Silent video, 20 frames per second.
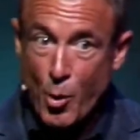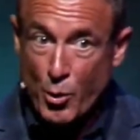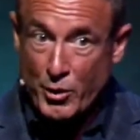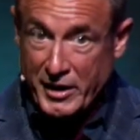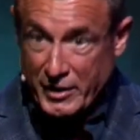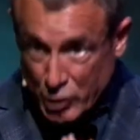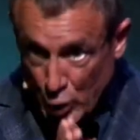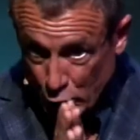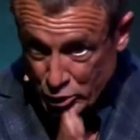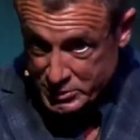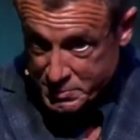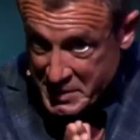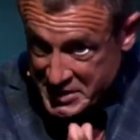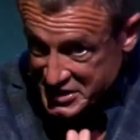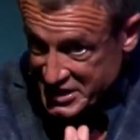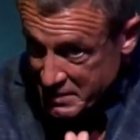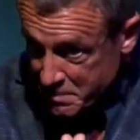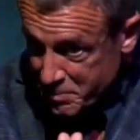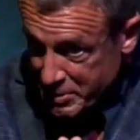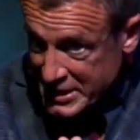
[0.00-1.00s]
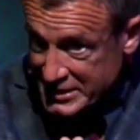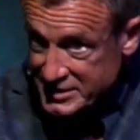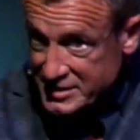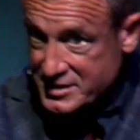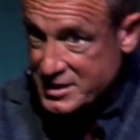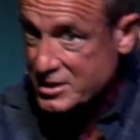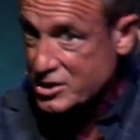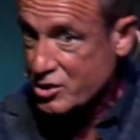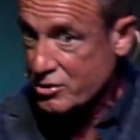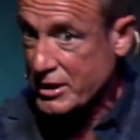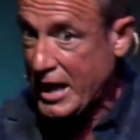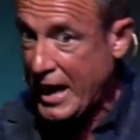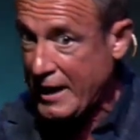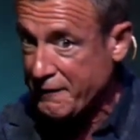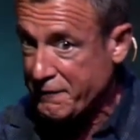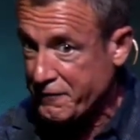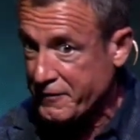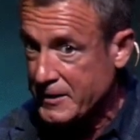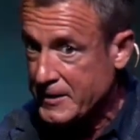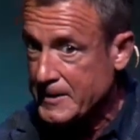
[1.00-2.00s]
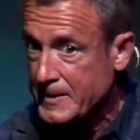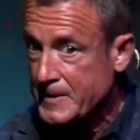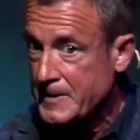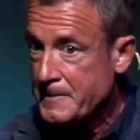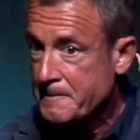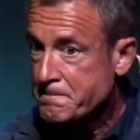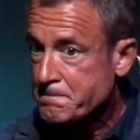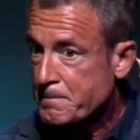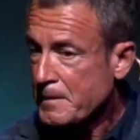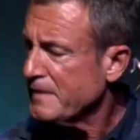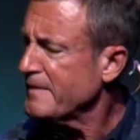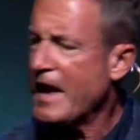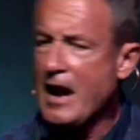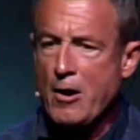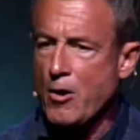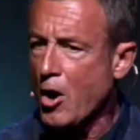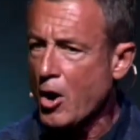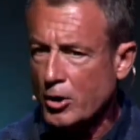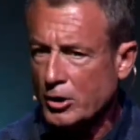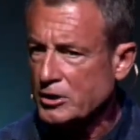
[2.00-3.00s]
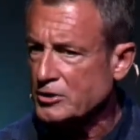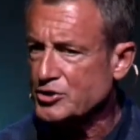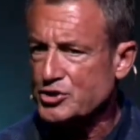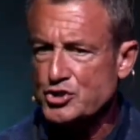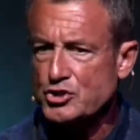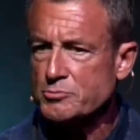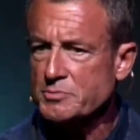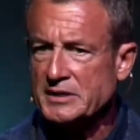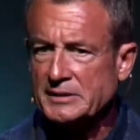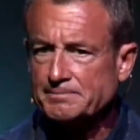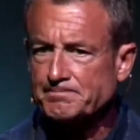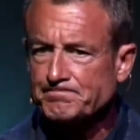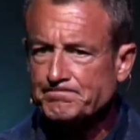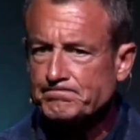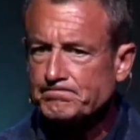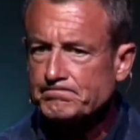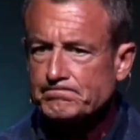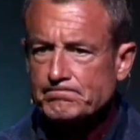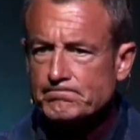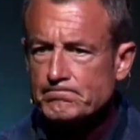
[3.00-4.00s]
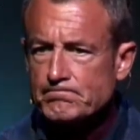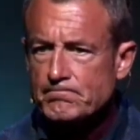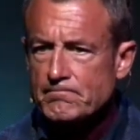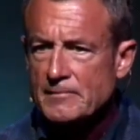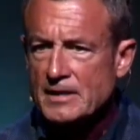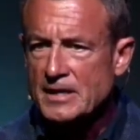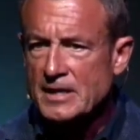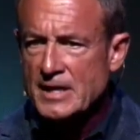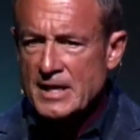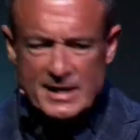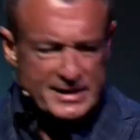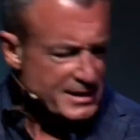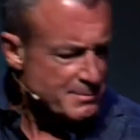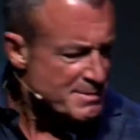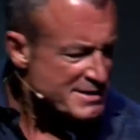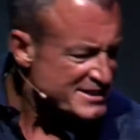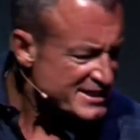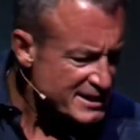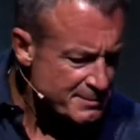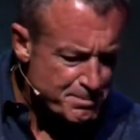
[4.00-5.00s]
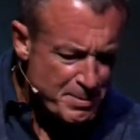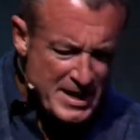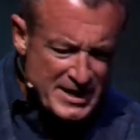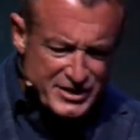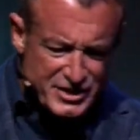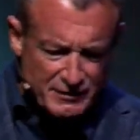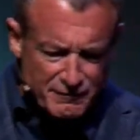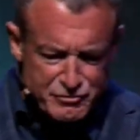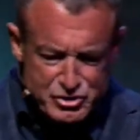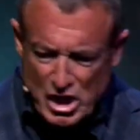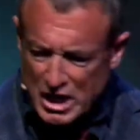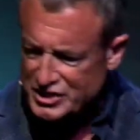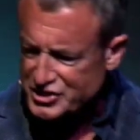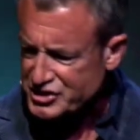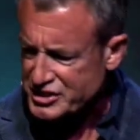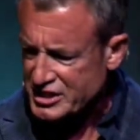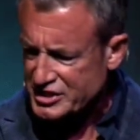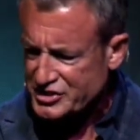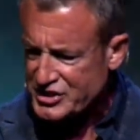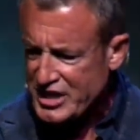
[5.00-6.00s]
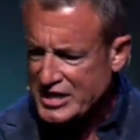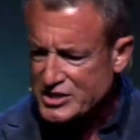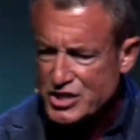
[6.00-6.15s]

morning, those missing pieces in your life, they are all consuming. The missing piece of justice,